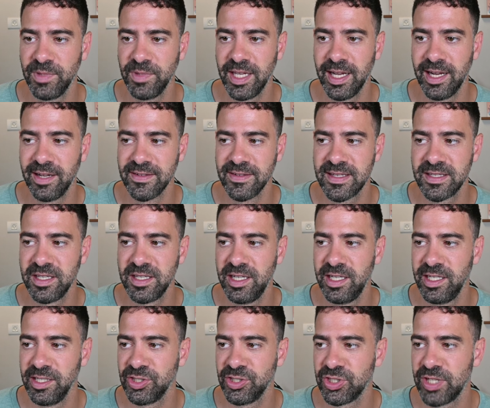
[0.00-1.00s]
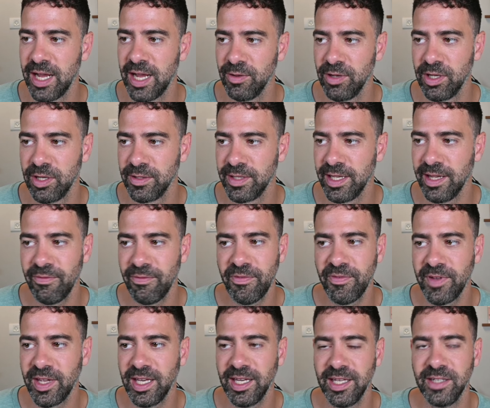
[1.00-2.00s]
They are search, download,
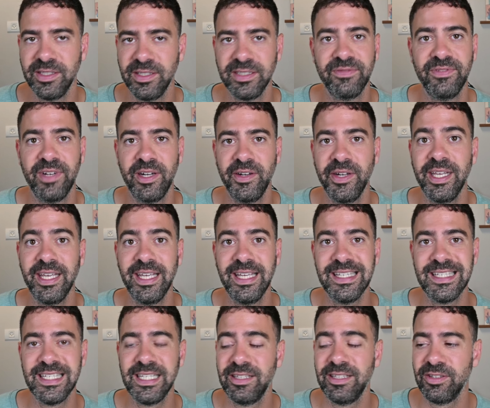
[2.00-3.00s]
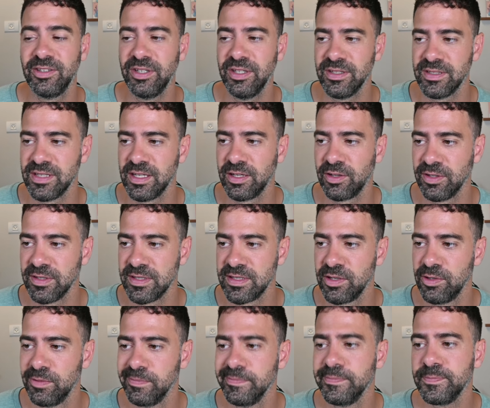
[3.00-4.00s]
everything in here is very easy to use and
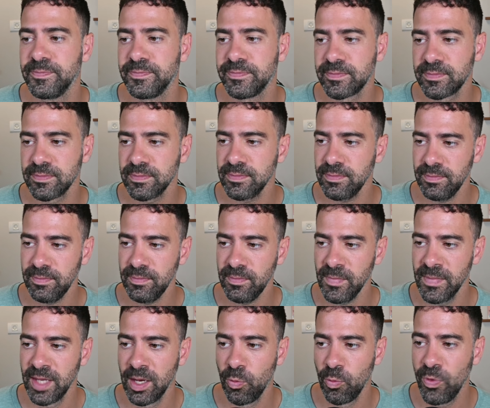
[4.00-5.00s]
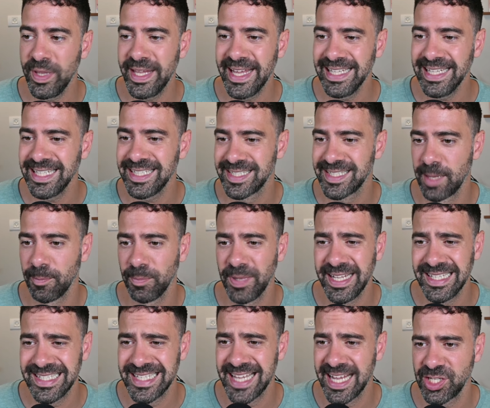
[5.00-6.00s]
consume. We got the
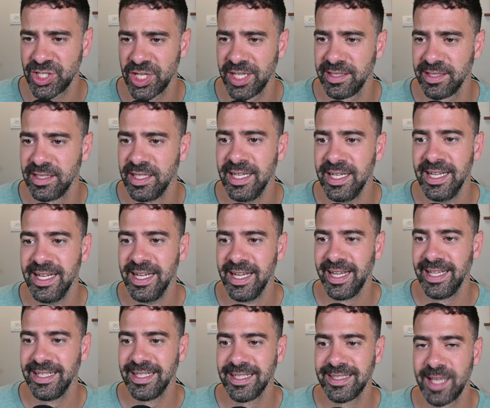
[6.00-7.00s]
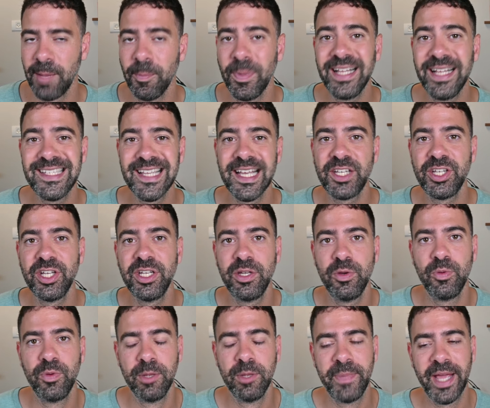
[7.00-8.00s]
template section. In the template section, you
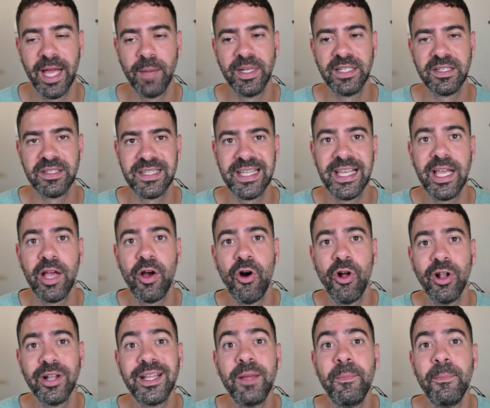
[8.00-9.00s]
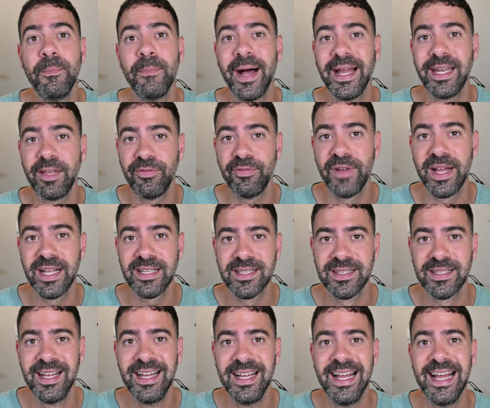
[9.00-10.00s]
will be able to see all the manifests
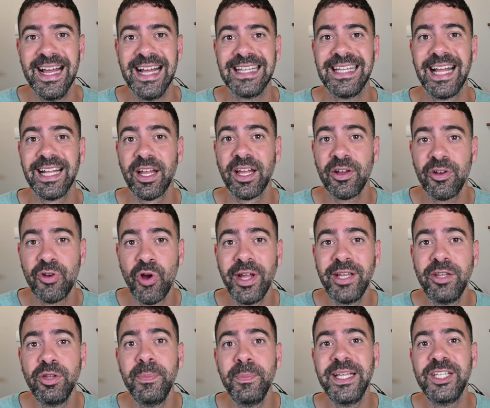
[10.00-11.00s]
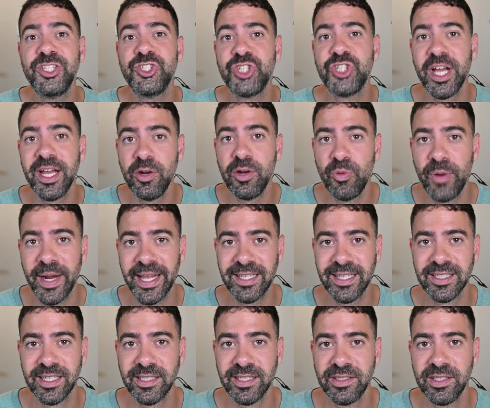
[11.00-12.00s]
that are going to be
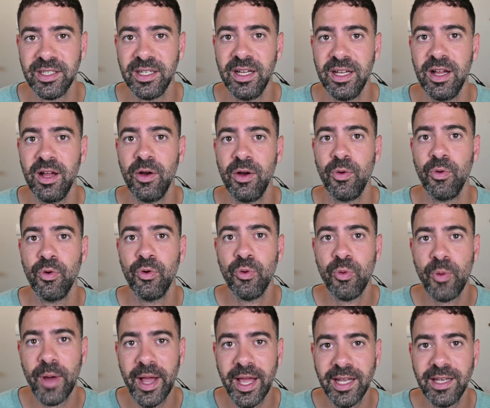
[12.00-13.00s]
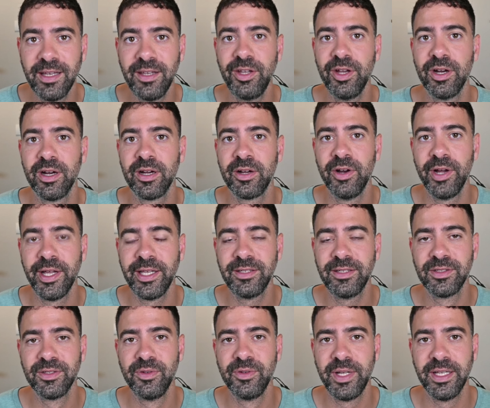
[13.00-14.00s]
generated when you are going
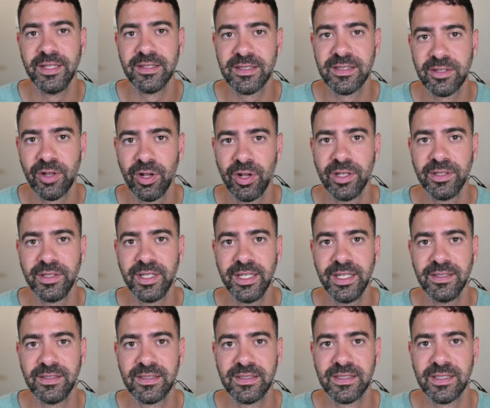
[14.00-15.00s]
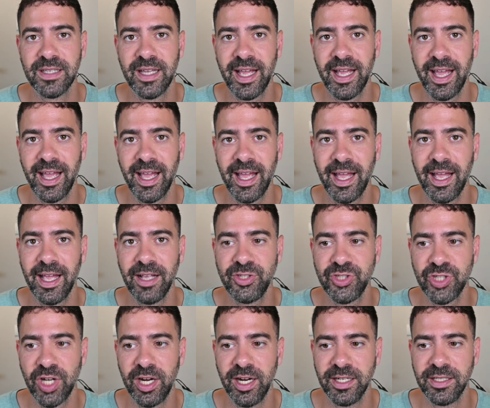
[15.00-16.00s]
to install this
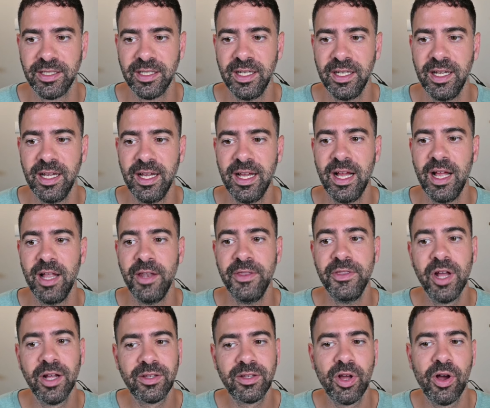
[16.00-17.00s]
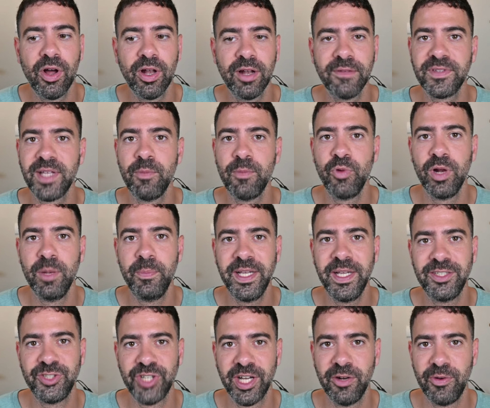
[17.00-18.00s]
chart. Not all of them will be
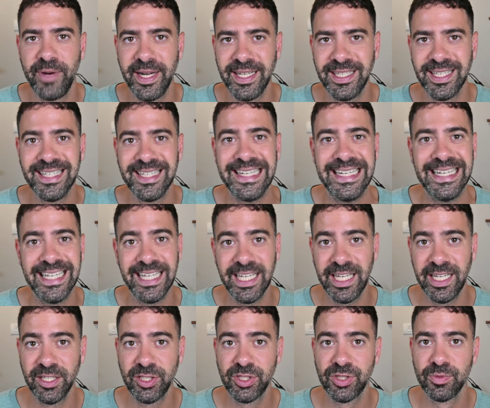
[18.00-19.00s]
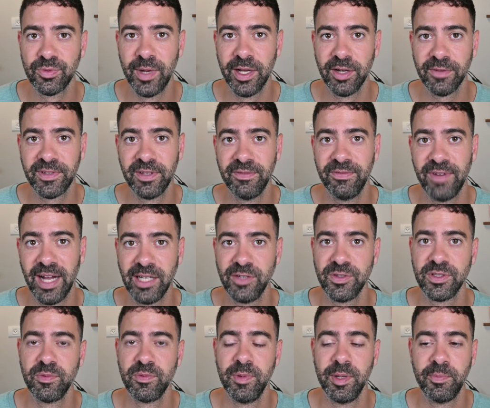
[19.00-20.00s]
generated in each one of the
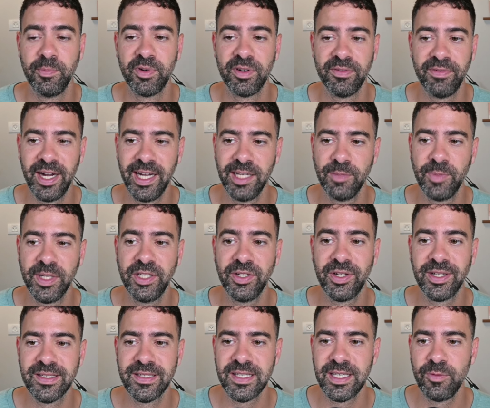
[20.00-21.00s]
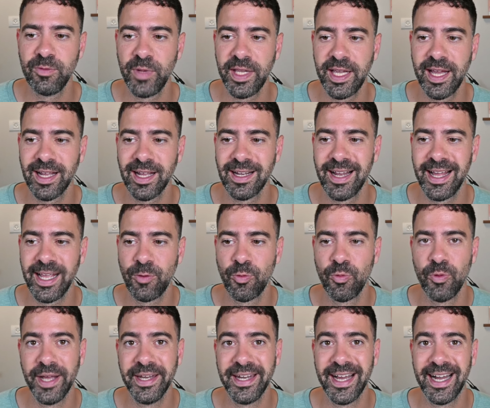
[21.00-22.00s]
values we'll provide, but you can see we got like
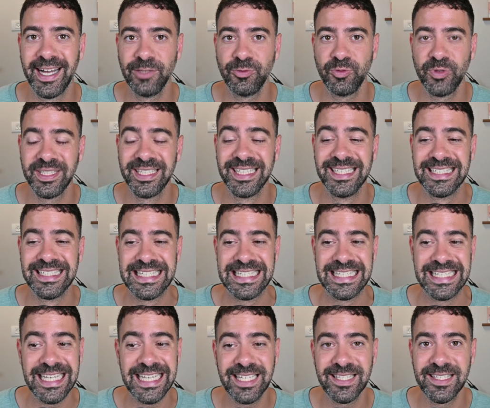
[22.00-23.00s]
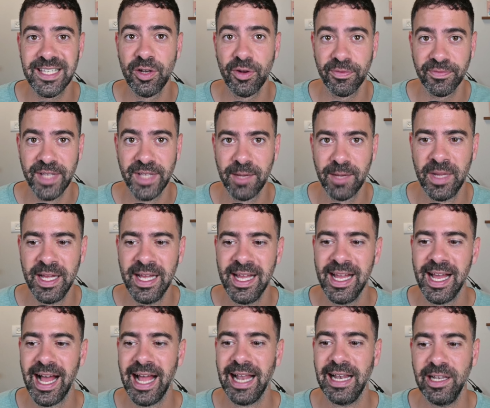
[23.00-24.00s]
116 of them.
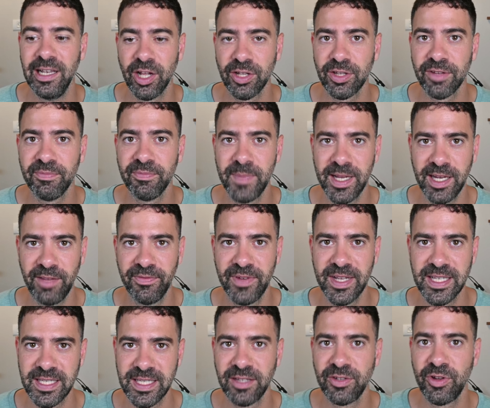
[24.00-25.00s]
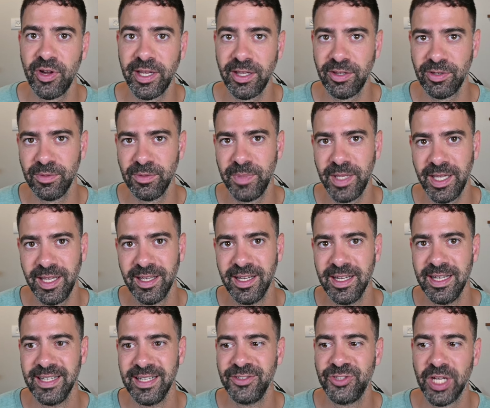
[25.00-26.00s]
A lot of manifests that are going to be
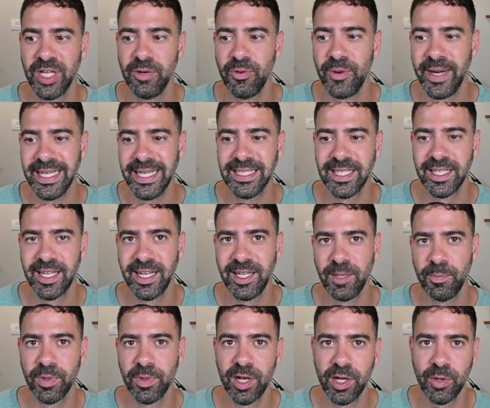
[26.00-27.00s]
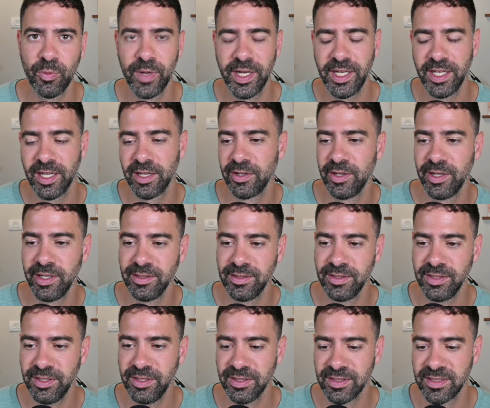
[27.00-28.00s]
generated and deployed when you're going to
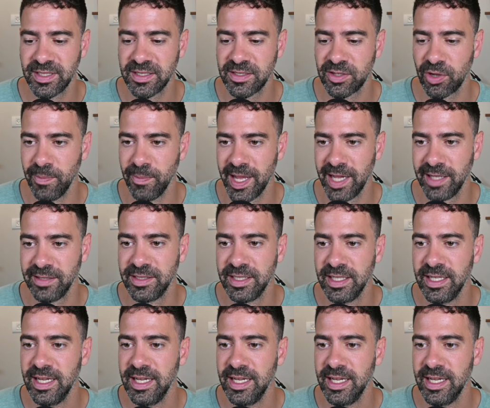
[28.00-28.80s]
use this command.